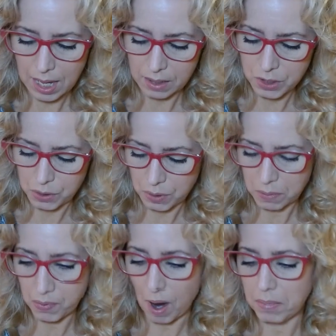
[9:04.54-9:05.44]
and you
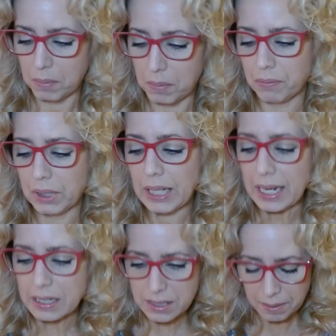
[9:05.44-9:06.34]
can probably
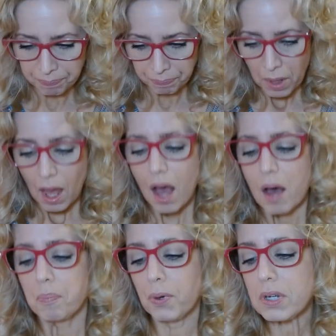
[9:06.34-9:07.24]
relate.
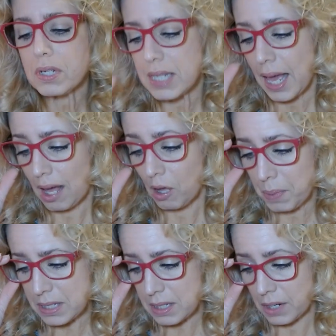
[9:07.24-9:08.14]
Books help
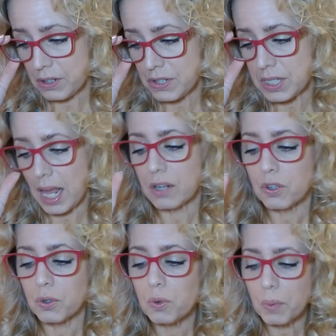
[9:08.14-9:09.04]
us understand
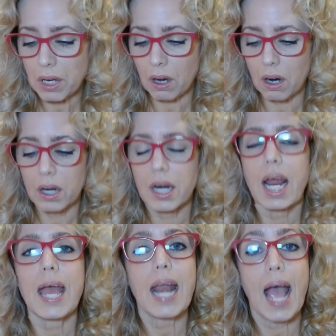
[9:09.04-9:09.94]
who we are
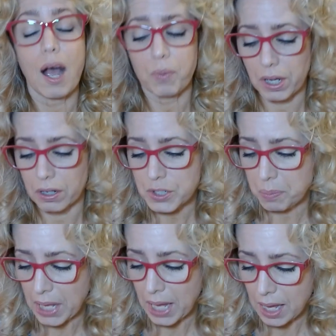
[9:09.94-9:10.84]
and how we are
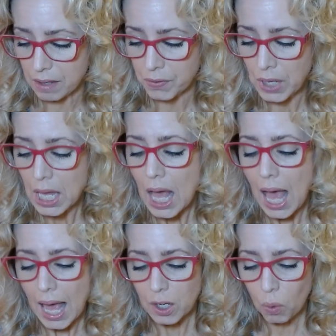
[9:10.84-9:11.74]
to behave,
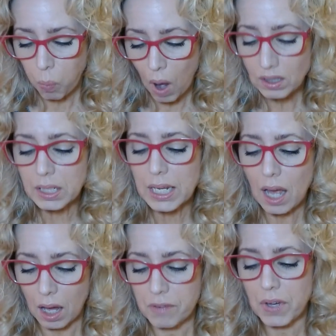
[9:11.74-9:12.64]
and quality
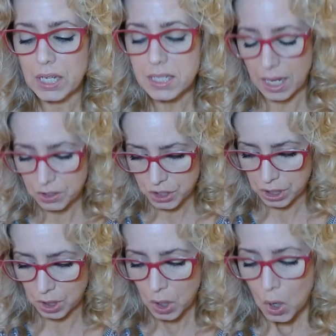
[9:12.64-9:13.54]
of
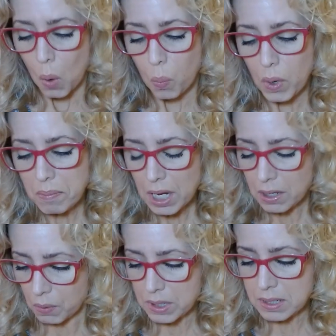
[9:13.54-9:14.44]
attention. We may
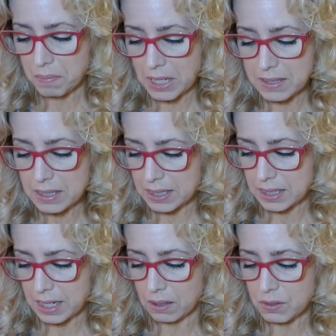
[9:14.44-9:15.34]
notice amazing
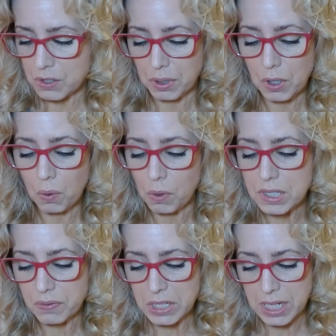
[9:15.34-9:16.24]
details during the
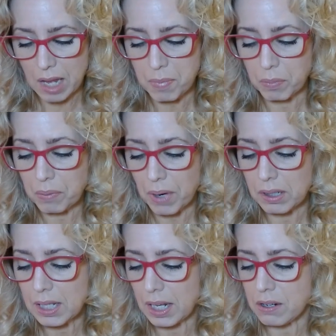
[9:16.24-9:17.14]
course of a day, but we
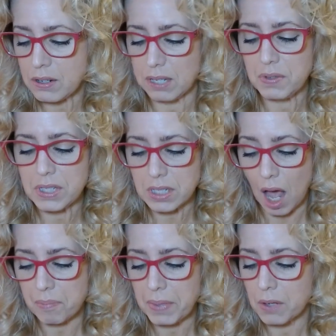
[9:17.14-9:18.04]
rarely let ourselves
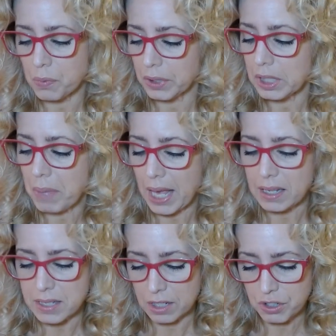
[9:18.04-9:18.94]
stop and really pay
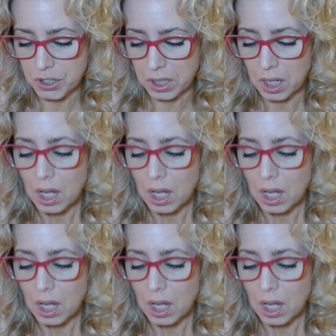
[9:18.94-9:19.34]
attention.